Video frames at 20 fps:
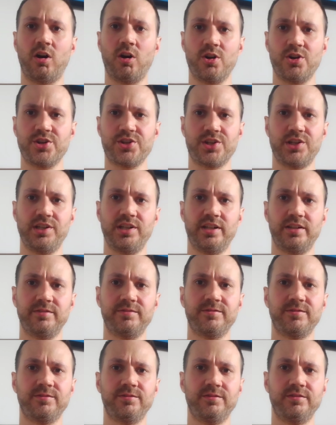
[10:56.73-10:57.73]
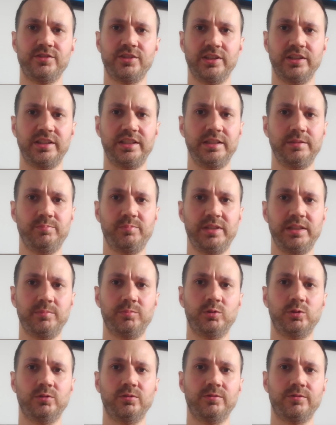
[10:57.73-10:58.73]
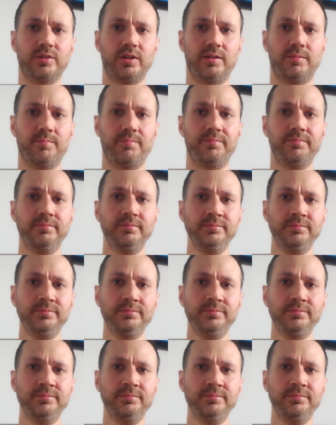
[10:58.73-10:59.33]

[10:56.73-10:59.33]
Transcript: harsh enough to keep people from